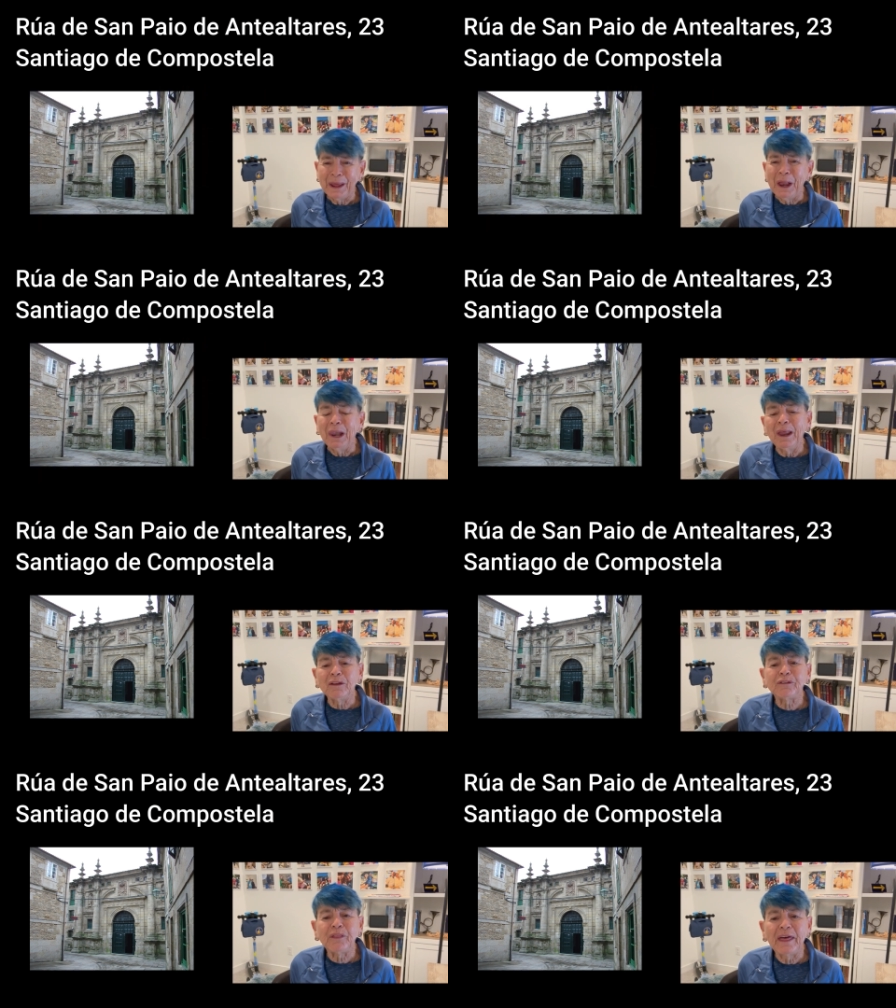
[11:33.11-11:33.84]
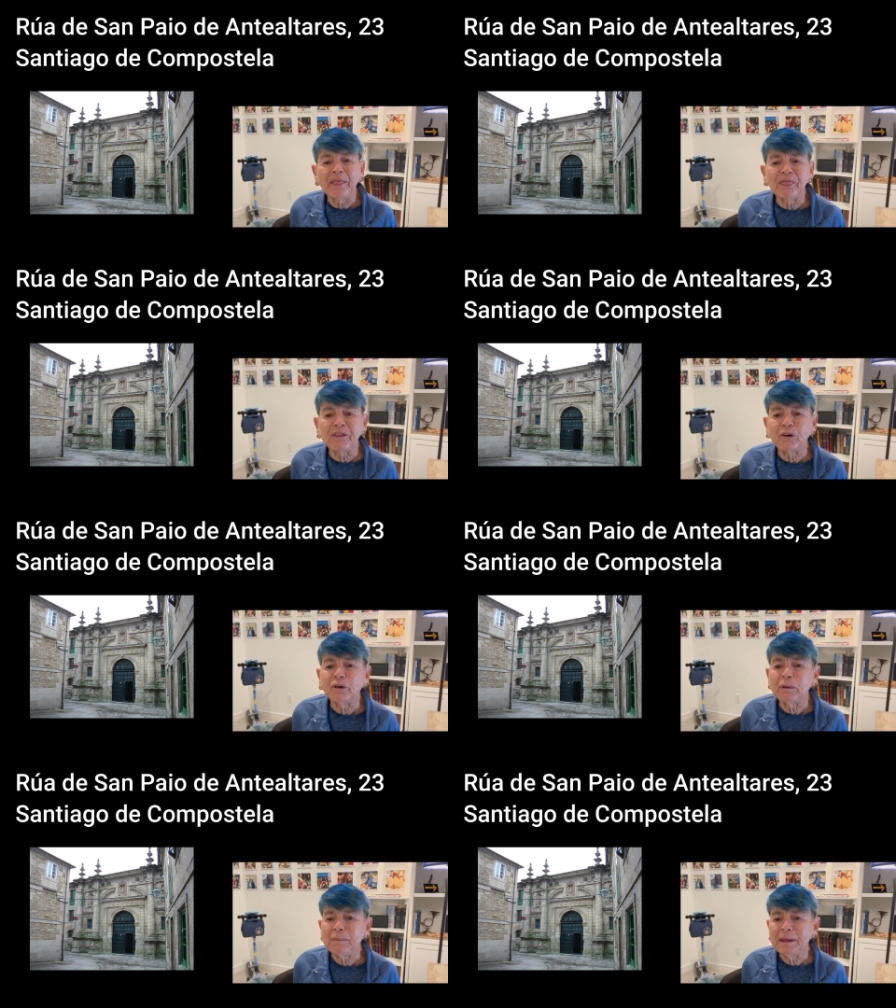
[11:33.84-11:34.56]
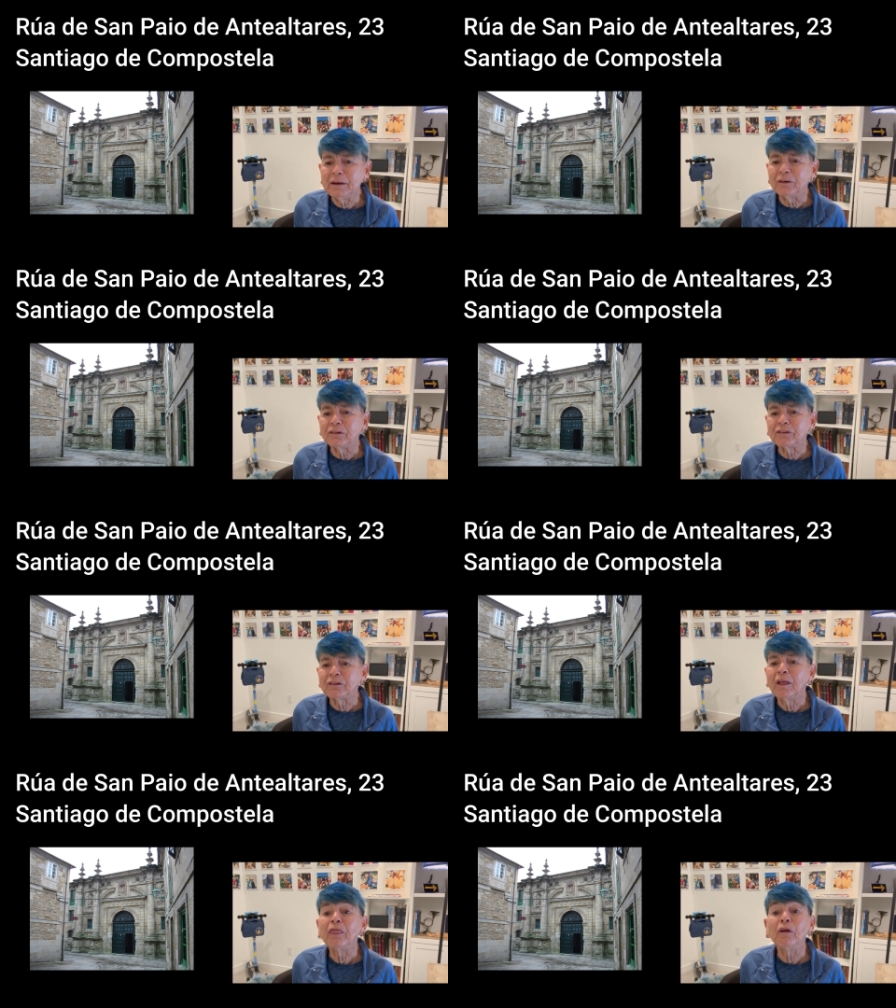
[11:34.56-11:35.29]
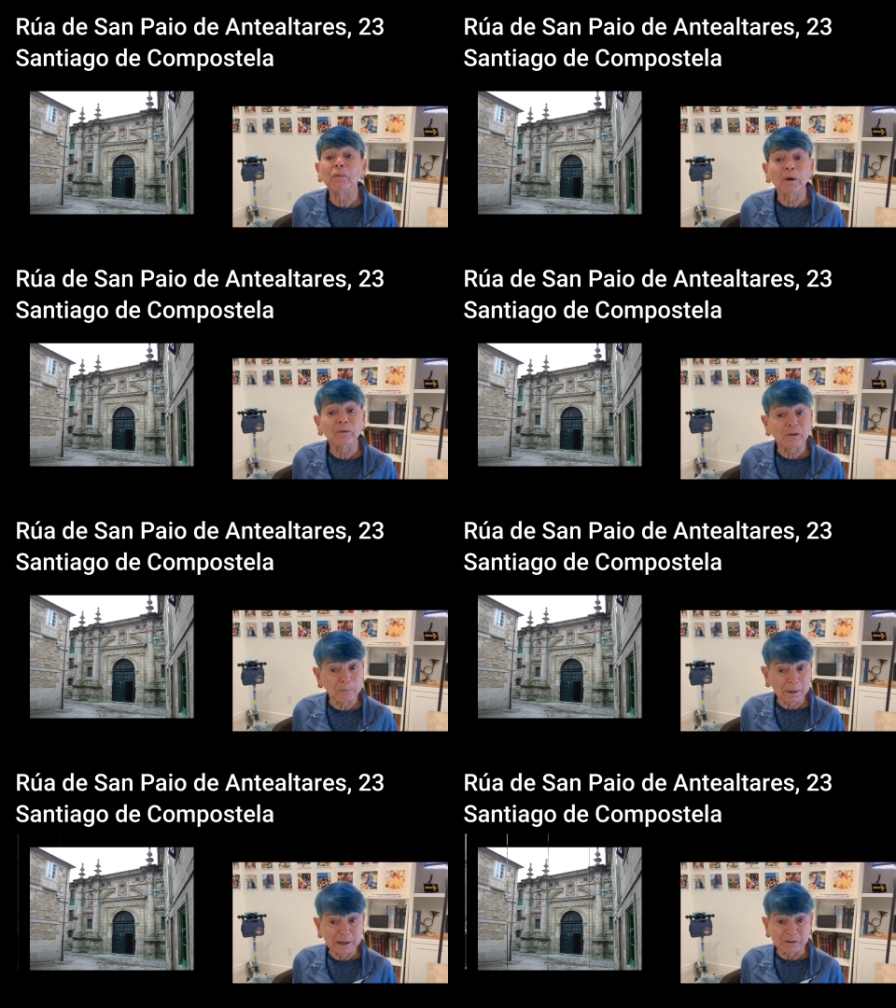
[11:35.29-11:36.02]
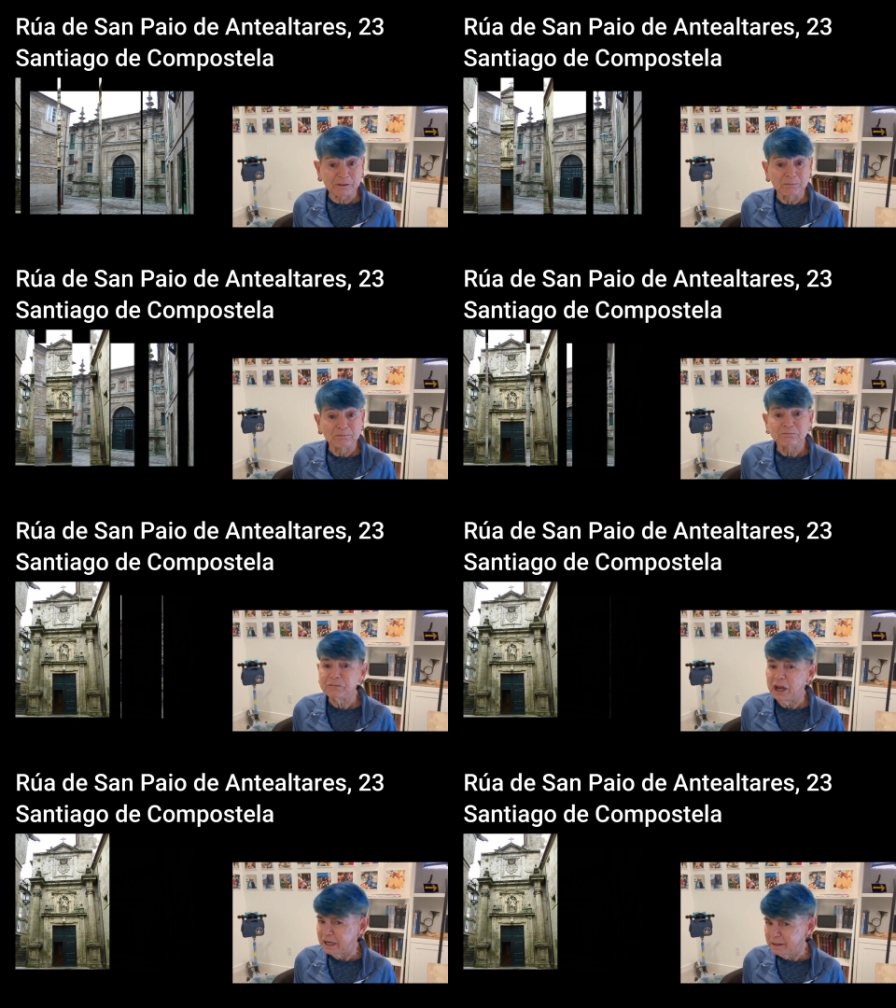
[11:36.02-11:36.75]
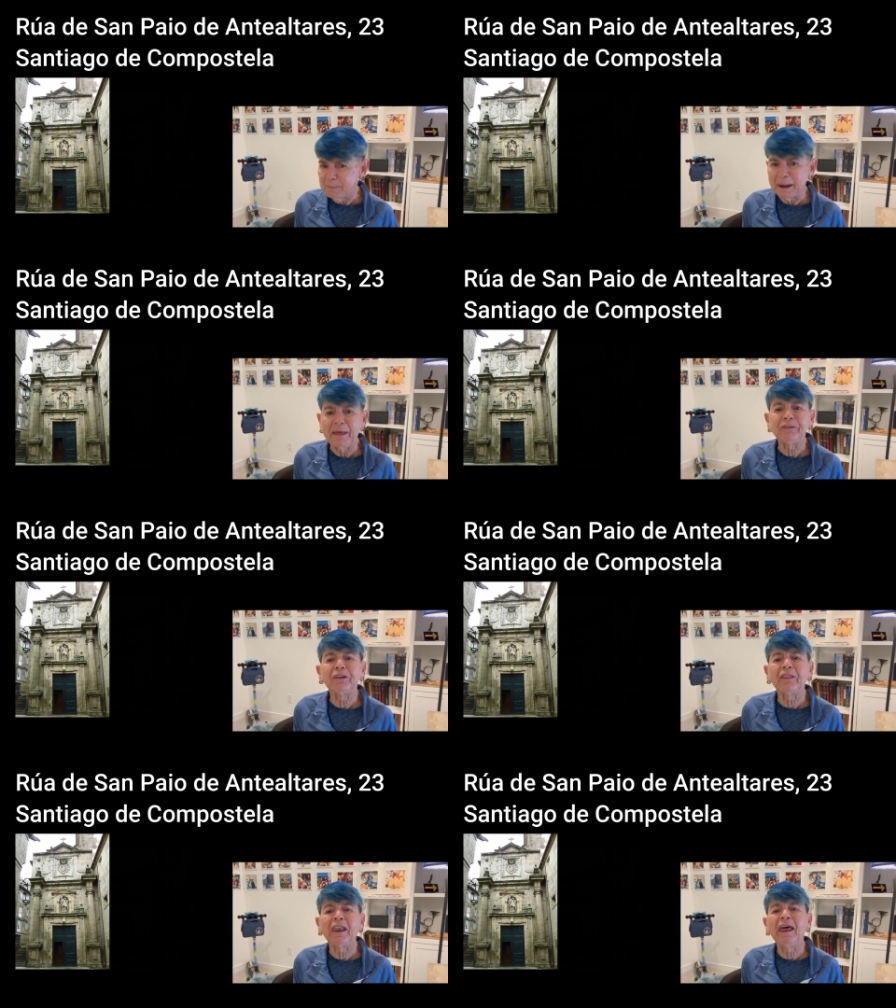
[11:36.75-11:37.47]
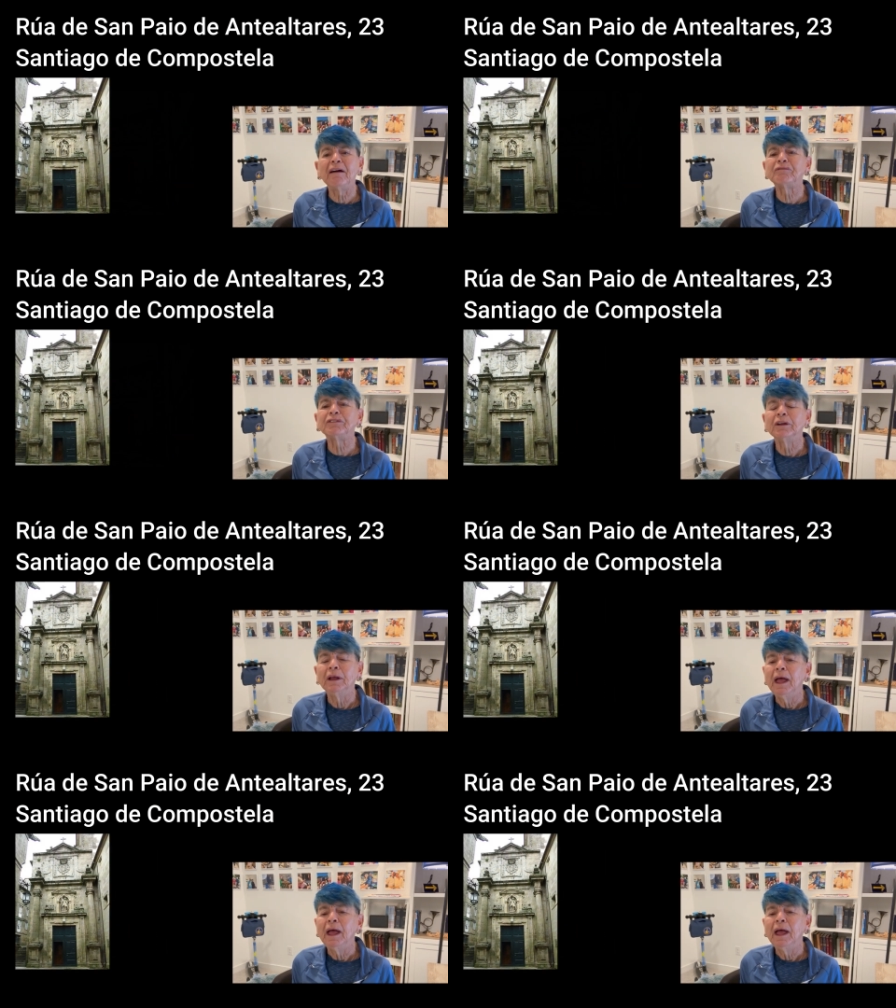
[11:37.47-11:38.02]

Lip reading: Less than 30 meters, the road splits. Take the path to the left.